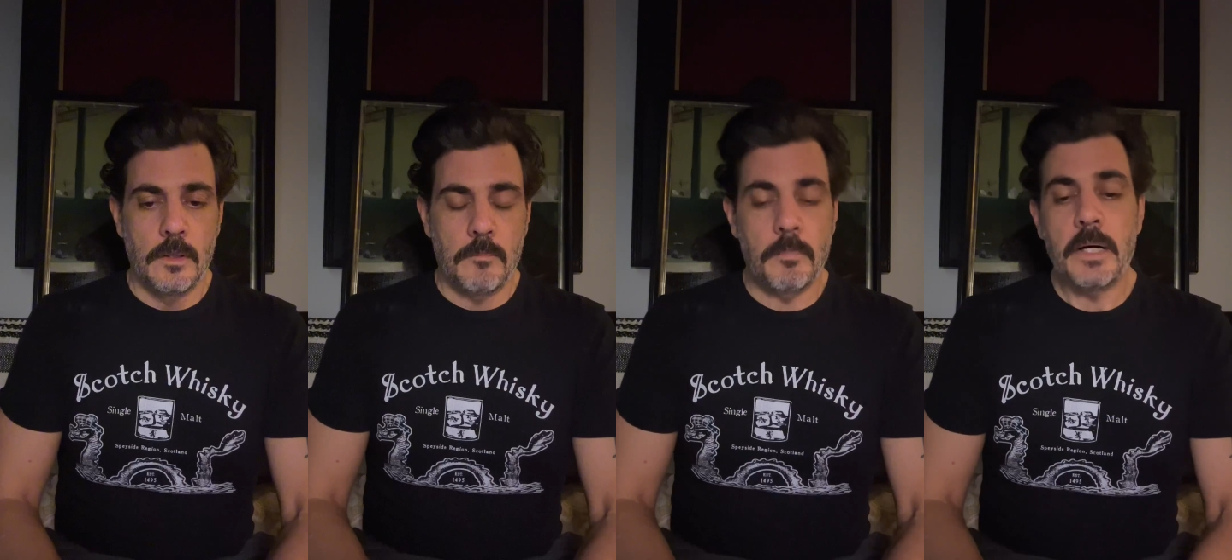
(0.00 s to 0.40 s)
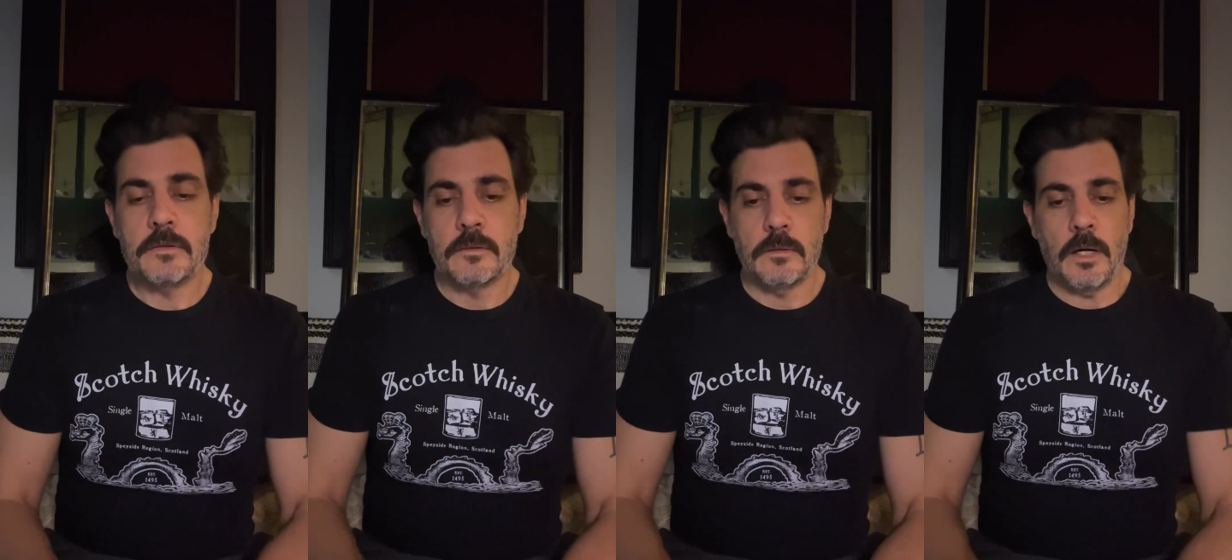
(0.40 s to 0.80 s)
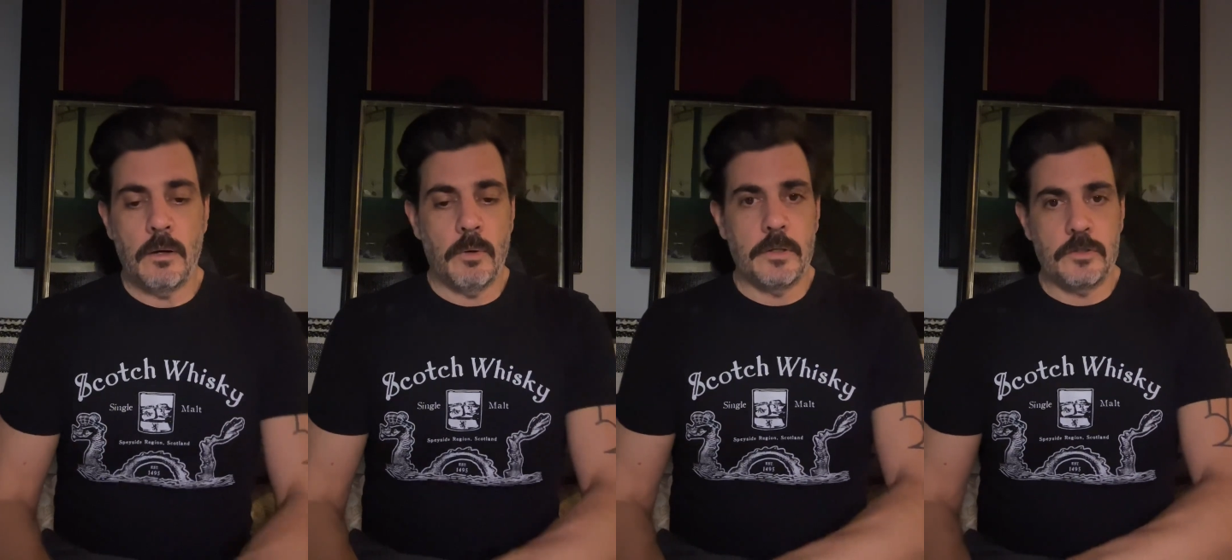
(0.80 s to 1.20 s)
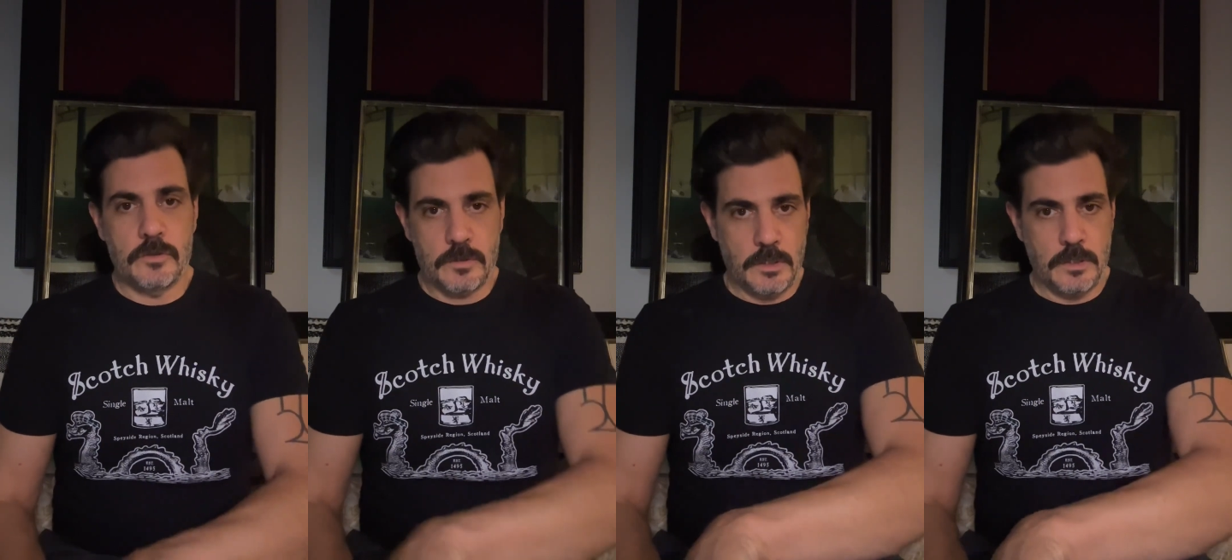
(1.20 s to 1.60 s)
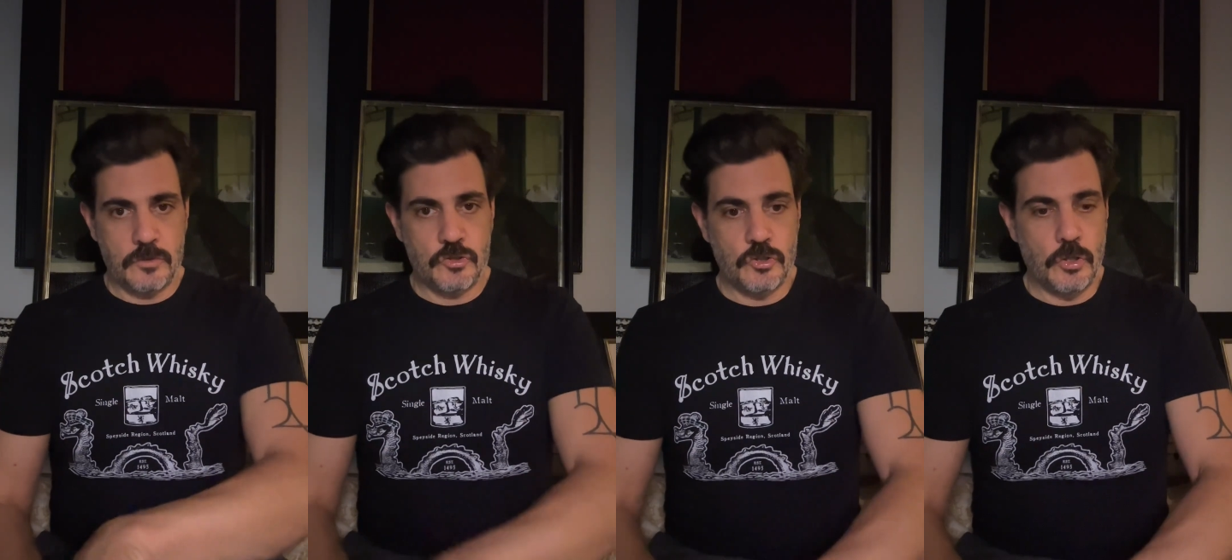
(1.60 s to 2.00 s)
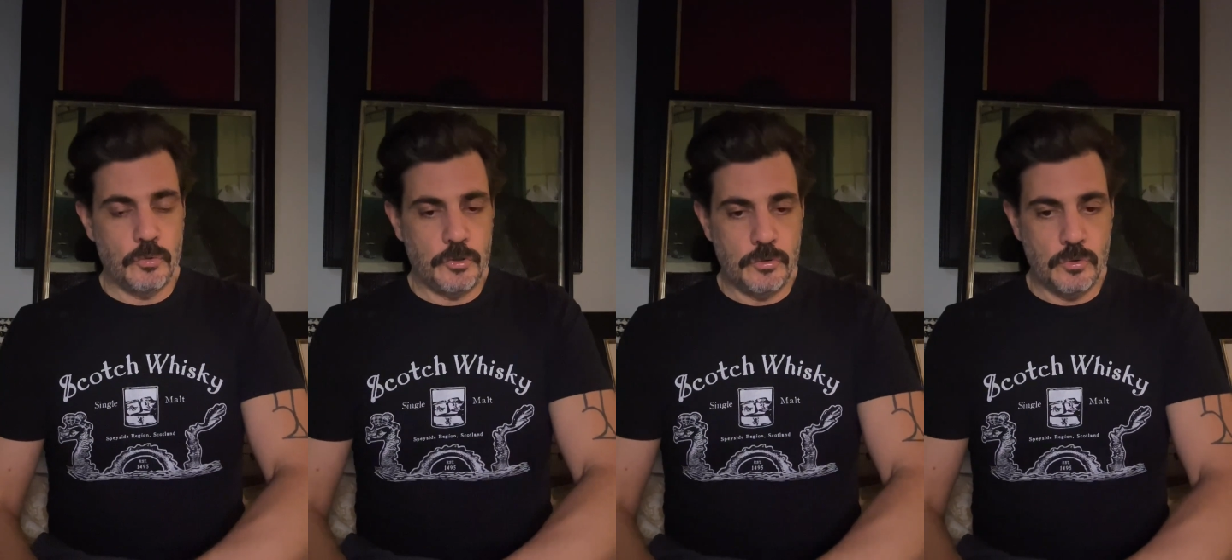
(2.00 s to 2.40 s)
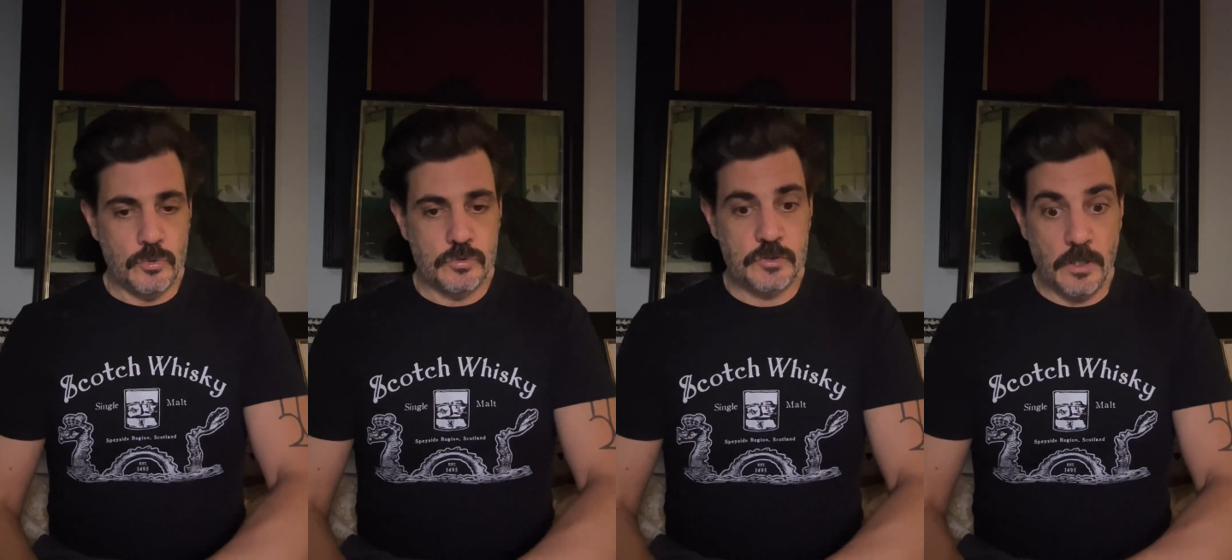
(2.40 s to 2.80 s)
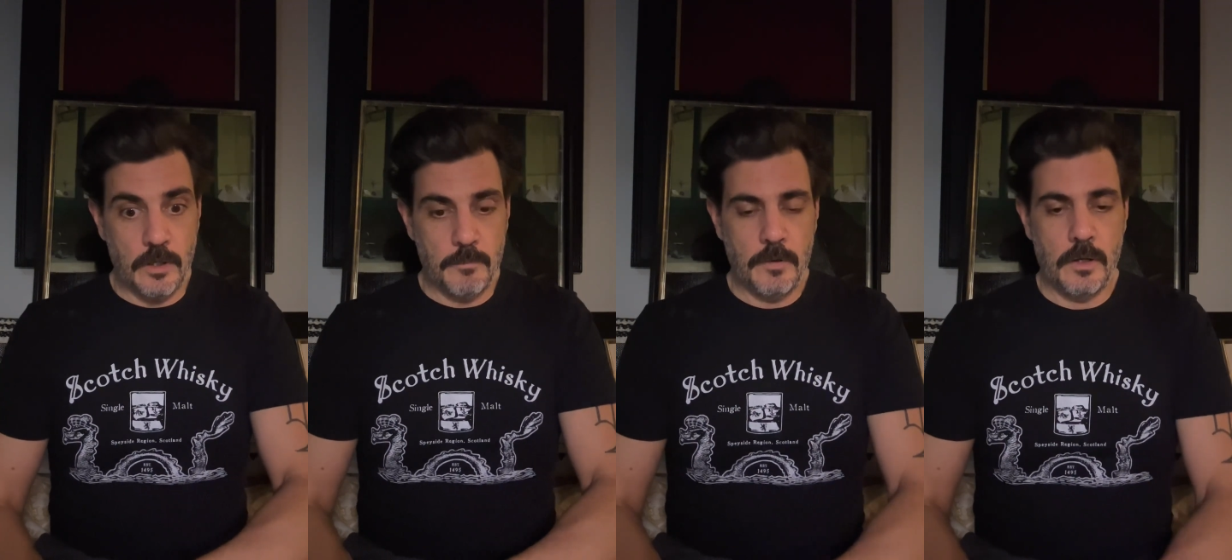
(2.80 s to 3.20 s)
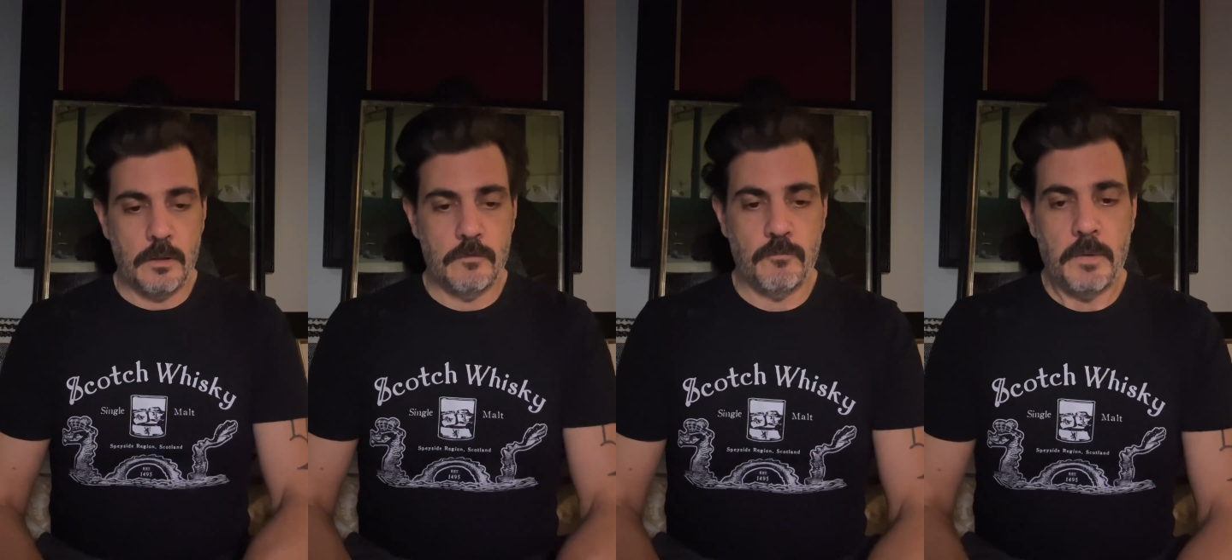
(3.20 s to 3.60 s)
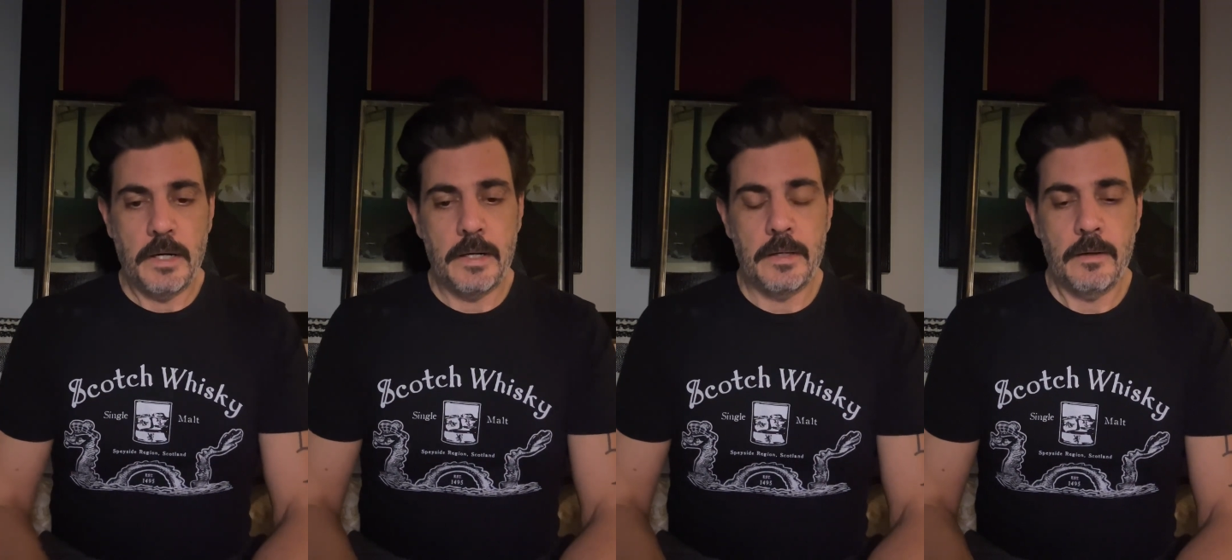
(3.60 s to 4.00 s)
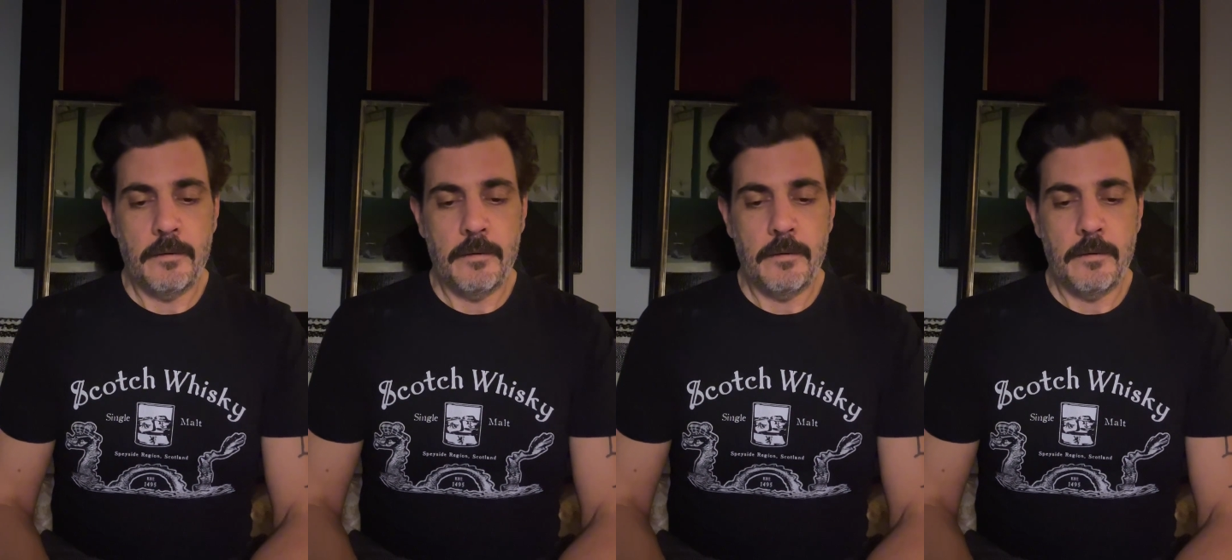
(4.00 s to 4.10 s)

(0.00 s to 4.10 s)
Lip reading: But I wanted to just kind of show you some of my